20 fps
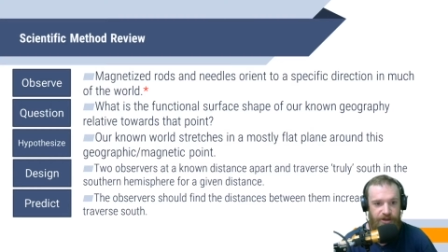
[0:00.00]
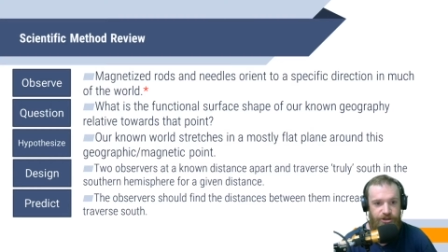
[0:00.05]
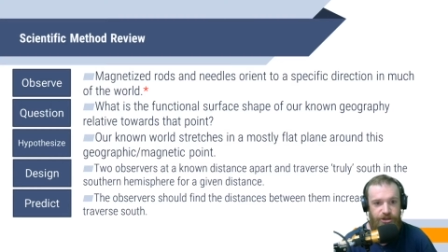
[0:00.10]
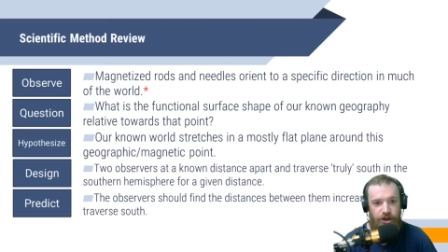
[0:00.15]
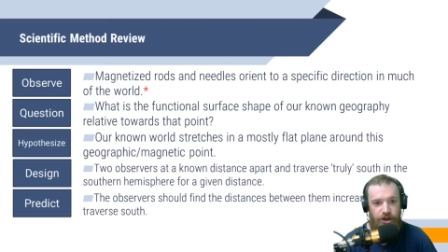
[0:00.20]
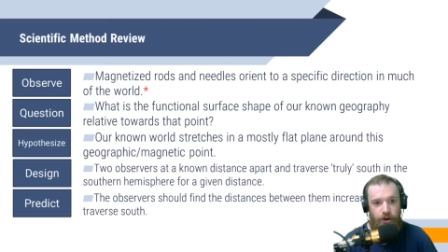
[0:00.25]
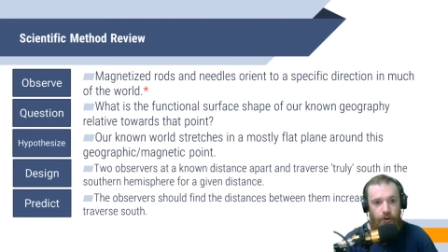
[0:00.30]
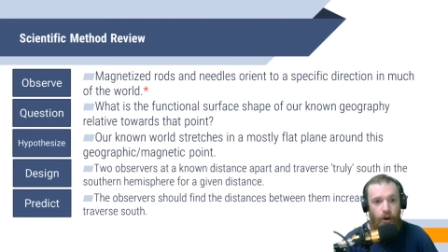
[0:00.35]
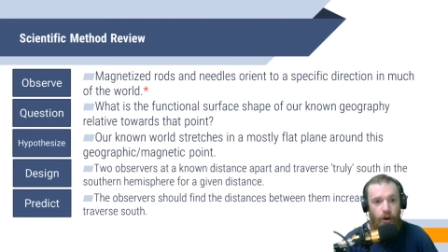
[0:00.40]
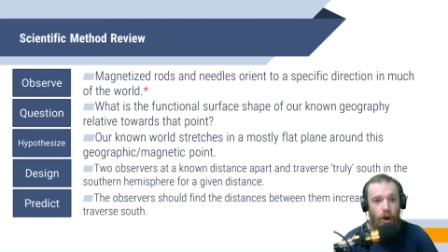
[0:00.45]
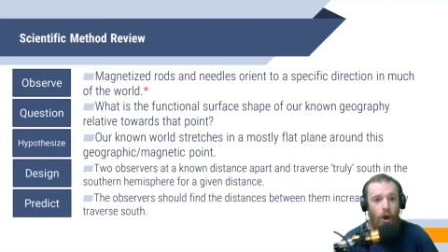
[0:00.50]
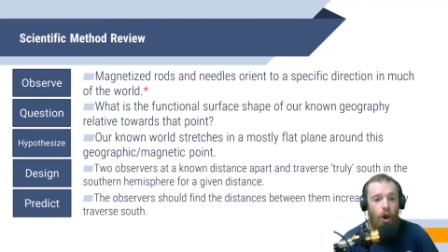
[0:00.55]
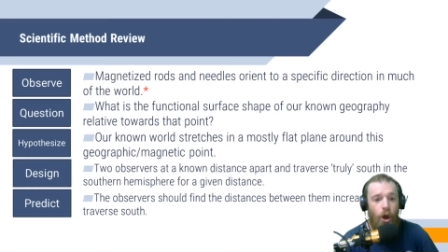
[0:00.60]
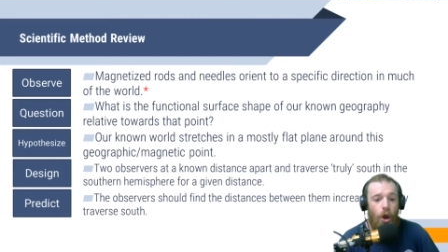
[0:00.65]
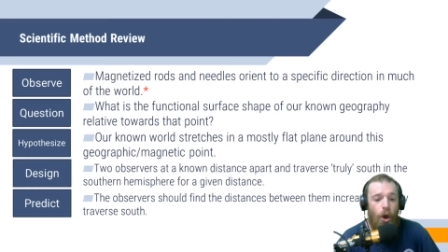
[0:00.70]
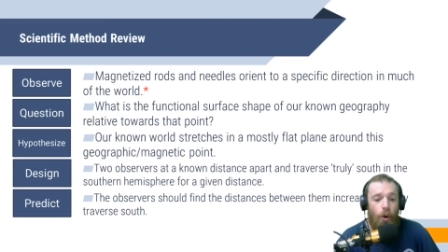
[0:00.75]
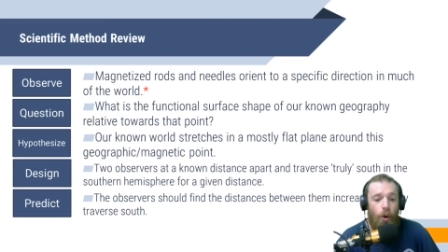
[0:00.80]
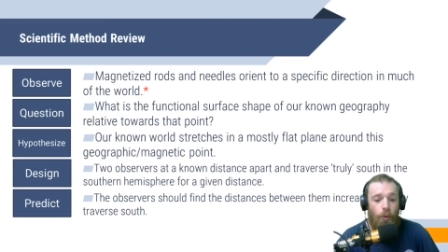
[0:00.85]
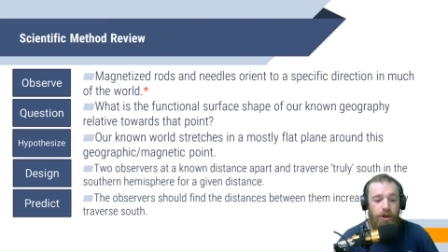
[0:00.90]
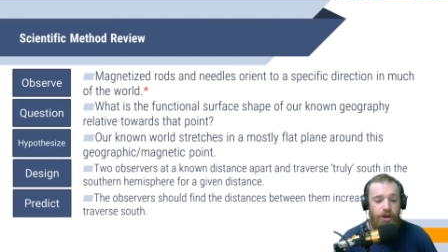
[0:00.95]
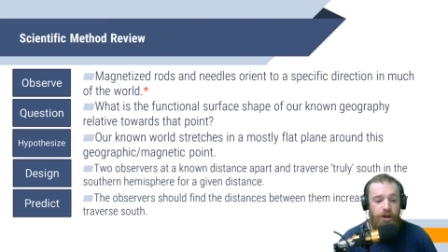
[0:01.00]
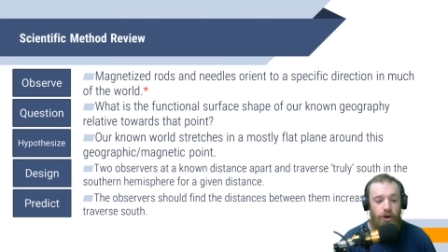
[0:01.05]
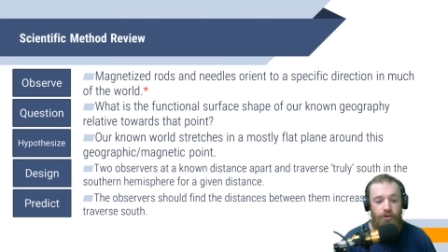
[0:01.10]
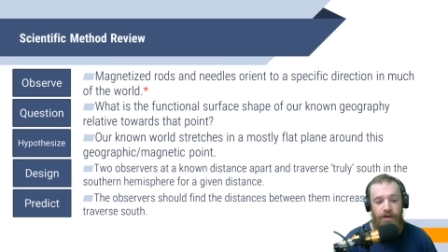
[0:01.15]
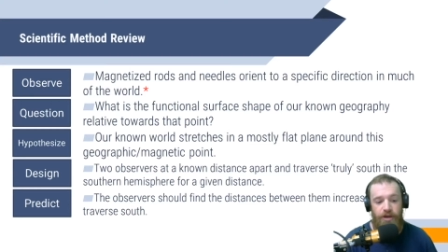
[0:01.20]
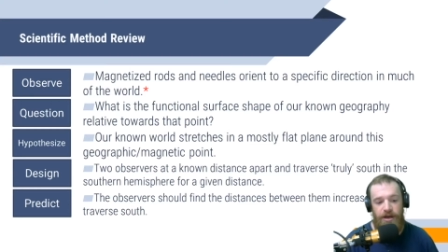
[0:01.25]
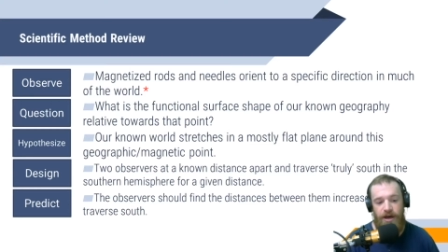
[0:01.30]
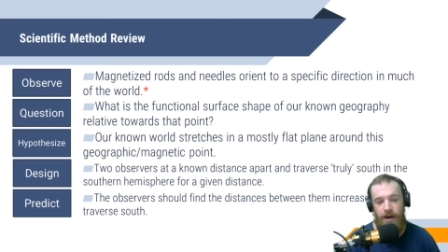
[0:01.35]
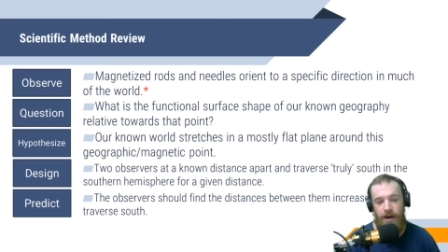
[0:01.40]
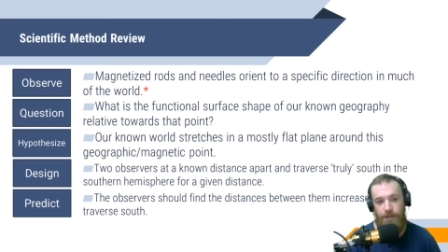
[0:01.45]
So we know
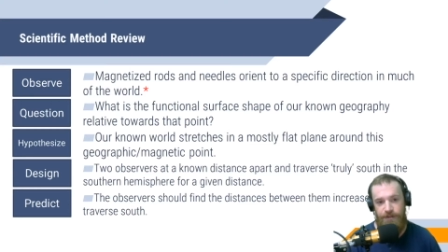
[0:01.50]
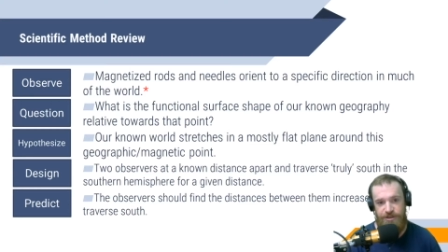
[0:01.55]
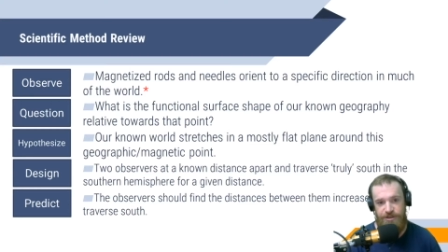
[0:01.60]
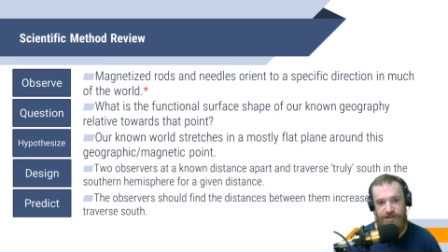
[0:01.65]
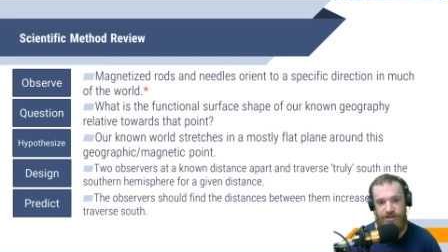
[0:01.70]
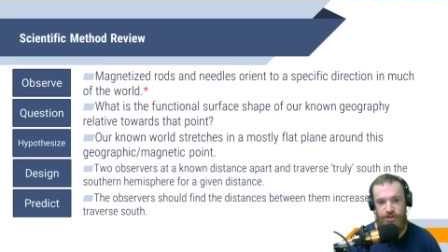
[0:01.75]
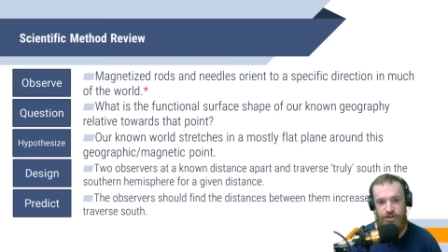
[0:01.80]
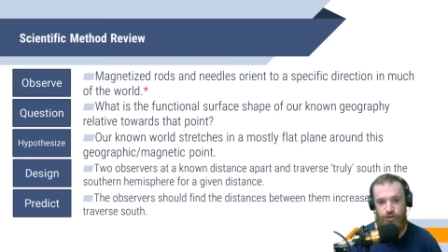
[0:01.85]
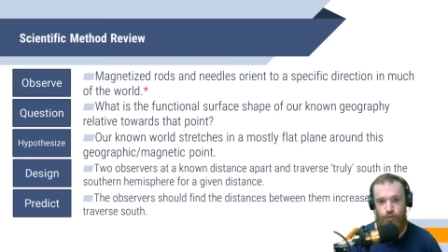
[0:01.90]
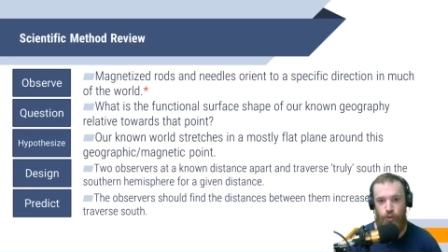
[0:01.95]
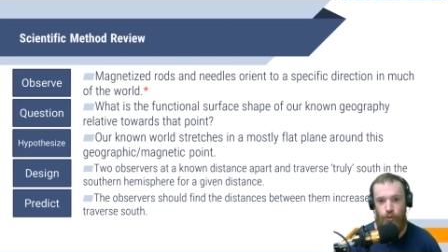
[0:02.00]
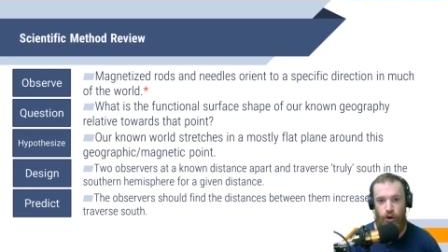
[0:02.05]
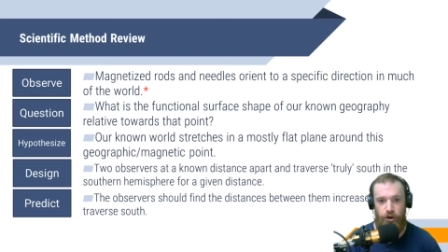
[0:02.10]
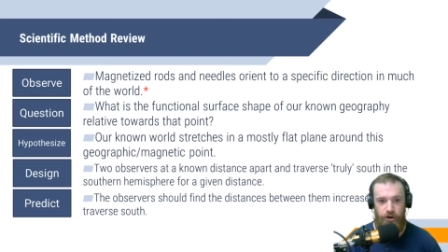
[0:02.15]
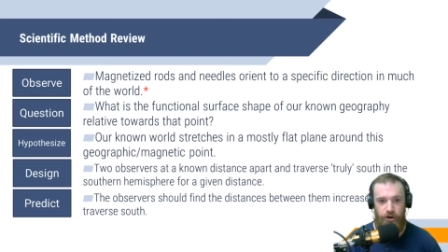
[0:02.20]
that compasses work,